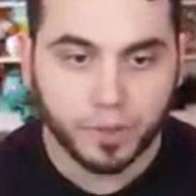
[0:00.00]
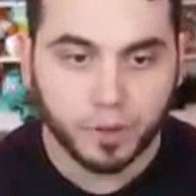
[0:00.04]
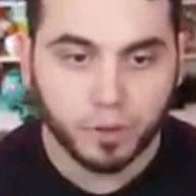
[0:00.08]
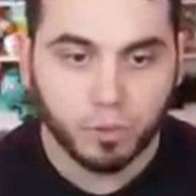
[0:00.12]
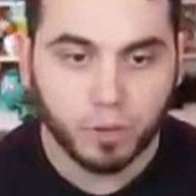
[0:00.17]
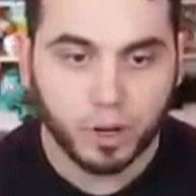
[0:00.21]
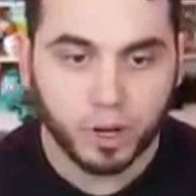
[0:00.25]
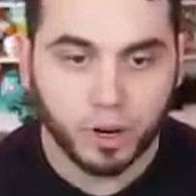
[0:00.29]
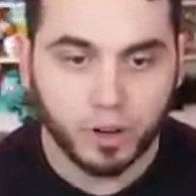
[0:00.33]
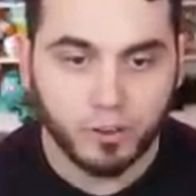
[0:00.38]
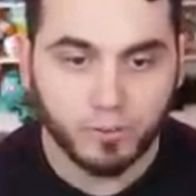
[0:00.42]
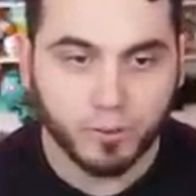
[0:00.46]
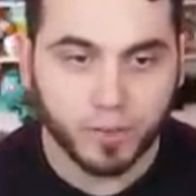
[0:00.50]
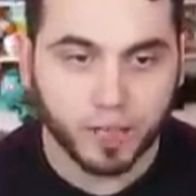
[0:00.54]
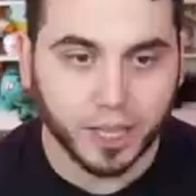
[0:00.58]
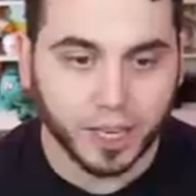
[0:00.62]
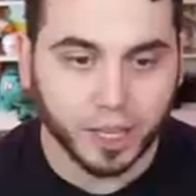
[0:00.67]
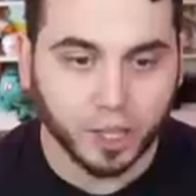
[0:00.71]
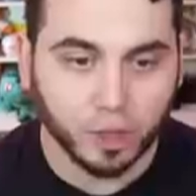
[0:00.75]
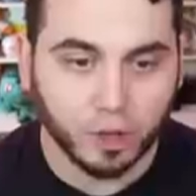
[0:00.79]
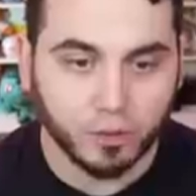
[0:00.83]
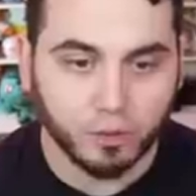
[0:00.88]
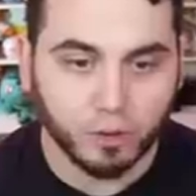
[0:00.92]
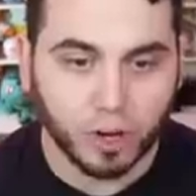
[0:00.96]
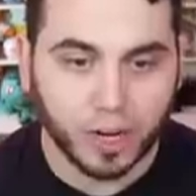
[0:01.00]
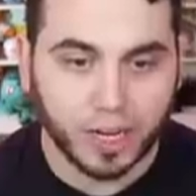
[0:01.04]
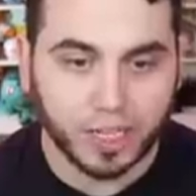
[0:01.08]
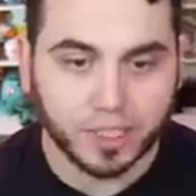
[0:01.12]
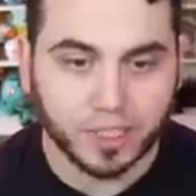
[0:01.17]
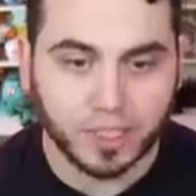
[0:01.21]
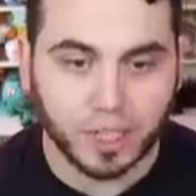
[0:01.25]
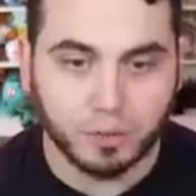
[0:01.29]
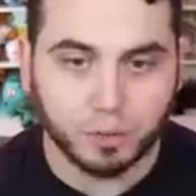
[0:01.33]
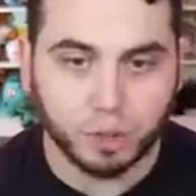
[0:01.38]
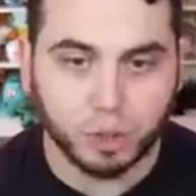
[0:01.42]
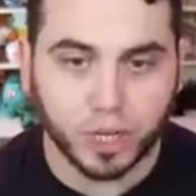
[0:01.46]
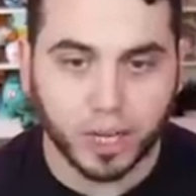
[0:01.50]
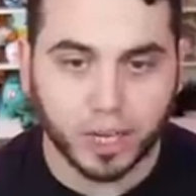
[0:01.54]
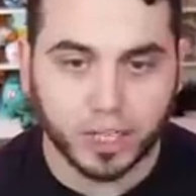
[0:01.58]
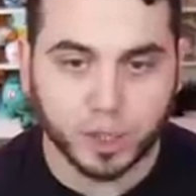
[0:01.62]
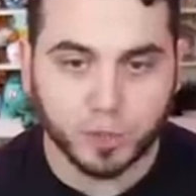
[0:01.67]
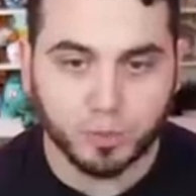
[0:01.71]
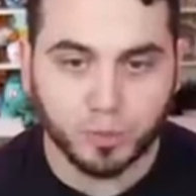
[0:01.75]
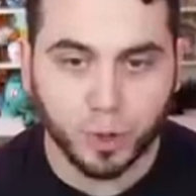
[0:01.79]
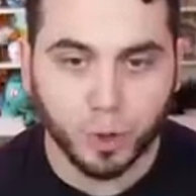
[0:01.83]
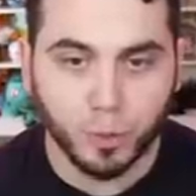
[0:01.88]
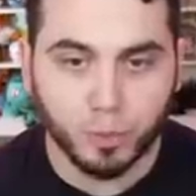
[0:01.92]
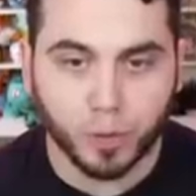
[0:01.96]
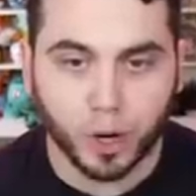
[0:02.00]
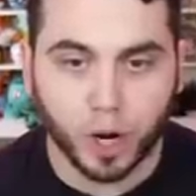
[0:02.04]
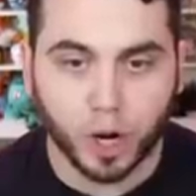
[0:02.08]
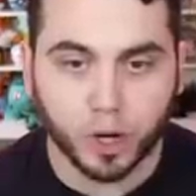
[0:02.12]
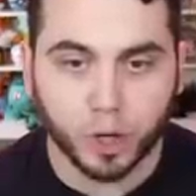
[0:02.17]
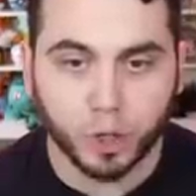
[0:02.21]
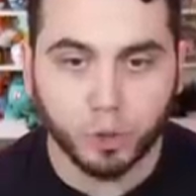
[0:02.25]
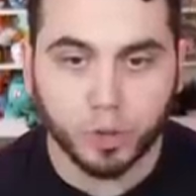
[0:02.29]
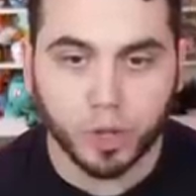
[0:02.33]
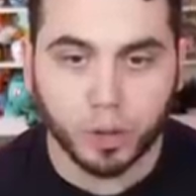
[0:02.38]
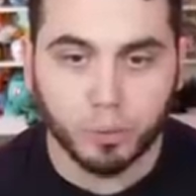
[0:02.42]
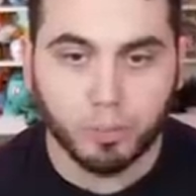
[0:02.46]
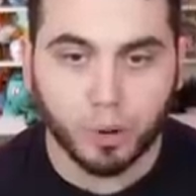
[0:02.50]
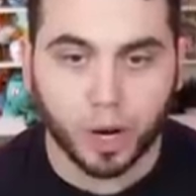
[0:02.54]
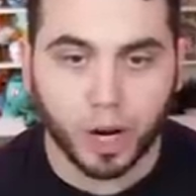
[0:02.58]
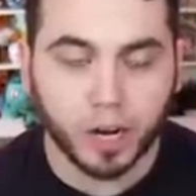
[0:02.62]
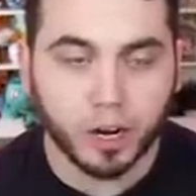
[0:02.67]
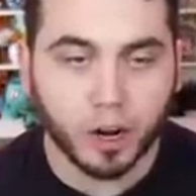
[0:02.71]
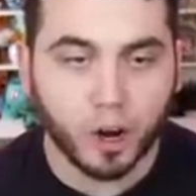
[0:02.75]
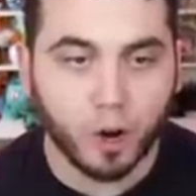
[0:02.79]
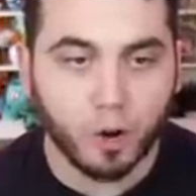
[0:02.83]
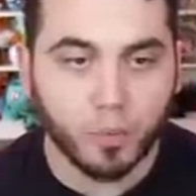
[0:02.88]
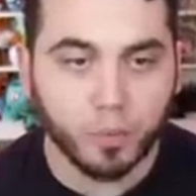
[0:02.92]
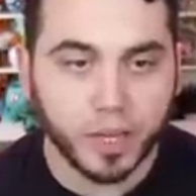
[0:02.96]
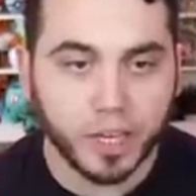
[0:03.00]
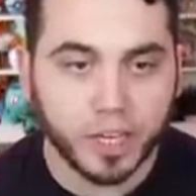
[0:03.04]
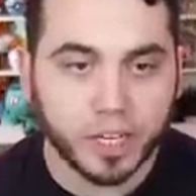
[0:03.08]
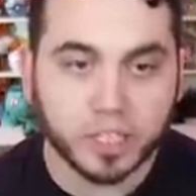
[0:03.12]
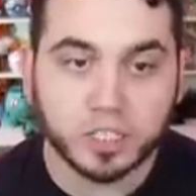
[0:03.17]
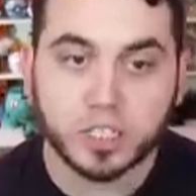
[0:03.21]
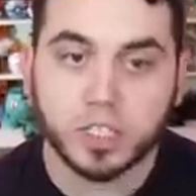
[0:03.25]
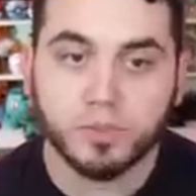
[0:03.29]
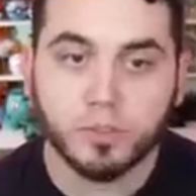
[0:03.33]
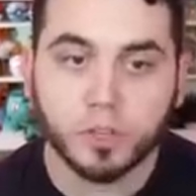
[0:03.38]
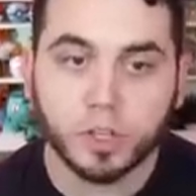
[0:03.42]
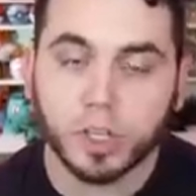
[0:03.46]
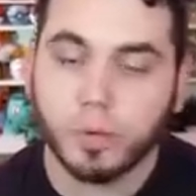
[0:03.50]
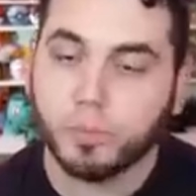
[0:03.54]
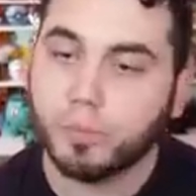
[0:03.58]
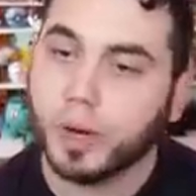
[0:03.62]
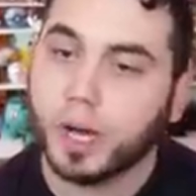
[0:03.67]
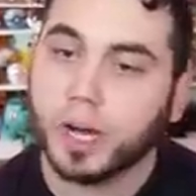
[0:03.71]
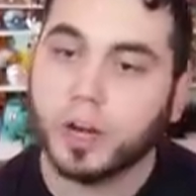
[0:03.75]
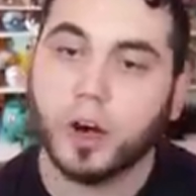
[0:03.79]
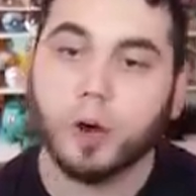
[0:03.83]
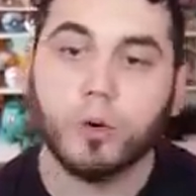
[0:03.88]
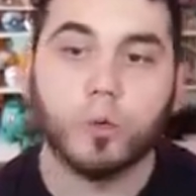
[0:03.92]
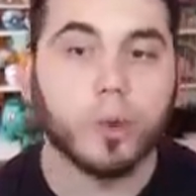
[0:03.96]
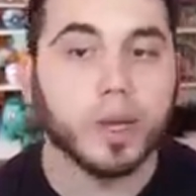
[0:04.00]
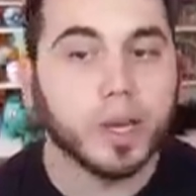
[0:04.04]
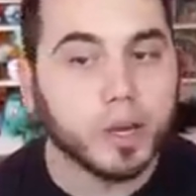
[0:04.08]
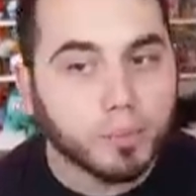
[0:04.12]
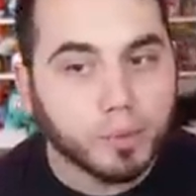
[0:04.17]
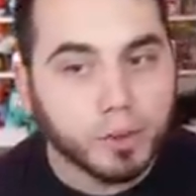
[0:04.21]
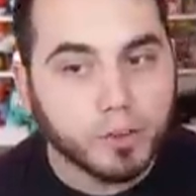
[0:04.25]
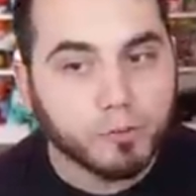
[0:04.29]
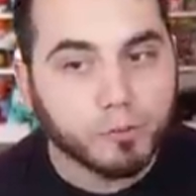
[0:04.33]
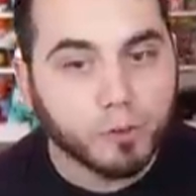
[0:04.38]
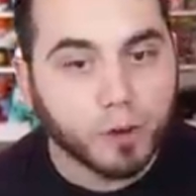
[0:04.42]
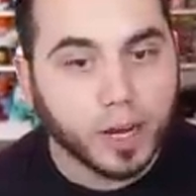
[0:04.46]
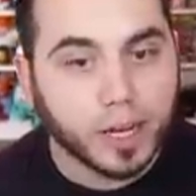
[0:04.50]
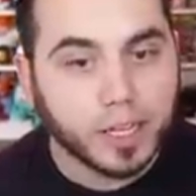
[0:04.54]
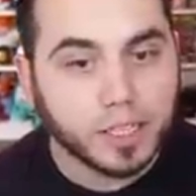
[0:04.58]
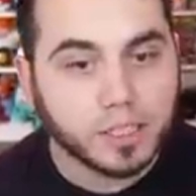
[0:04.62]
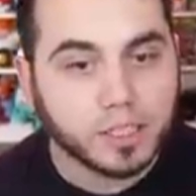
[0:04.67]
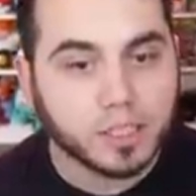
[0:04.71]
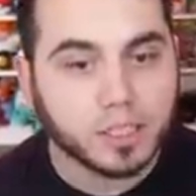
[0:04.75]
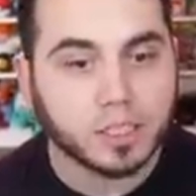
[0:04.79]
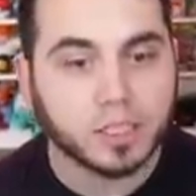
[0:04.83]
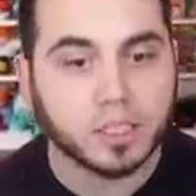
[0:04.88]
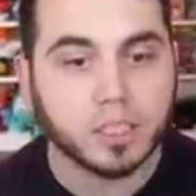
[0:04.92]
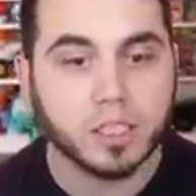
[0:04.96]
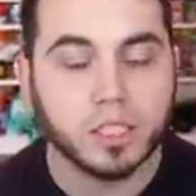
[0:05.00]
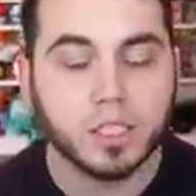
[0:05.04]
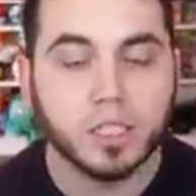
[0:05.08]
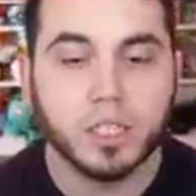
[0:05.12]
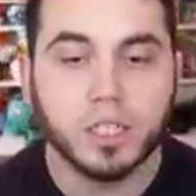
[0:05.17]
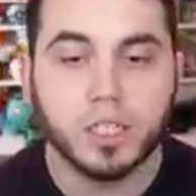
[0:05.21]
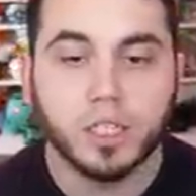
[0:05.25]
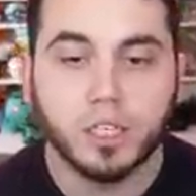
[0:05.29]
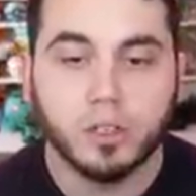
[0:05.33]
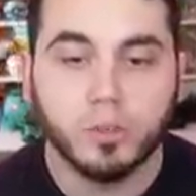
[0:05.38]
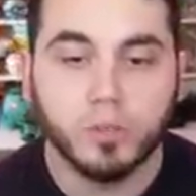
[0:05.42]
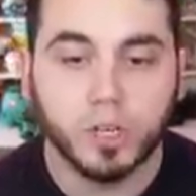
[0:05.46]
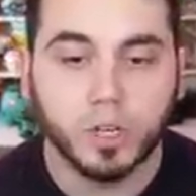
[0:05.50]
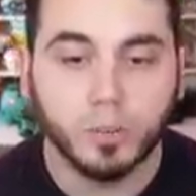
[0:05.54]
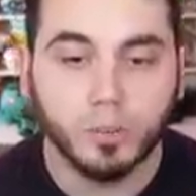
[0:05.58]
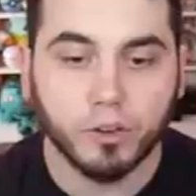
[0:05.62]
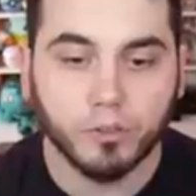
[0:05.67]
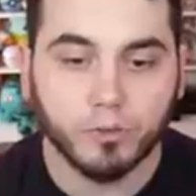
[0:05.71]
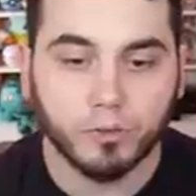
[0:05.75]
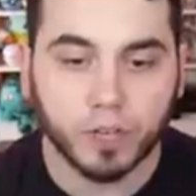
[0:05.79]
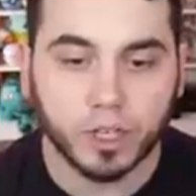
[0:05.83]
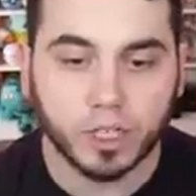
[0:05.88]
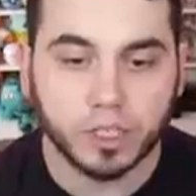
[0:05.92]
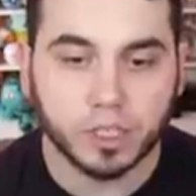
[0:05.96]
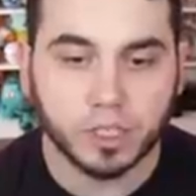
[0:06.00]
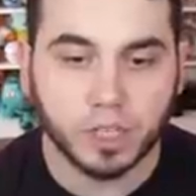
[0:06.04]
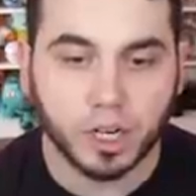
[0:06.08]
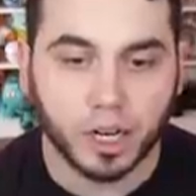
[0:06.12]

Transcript: Why do I feel like you have grass types? You got a Spewpa. Are you the bug homie? Because if you're the bug homie, we could be friends. We could be friends.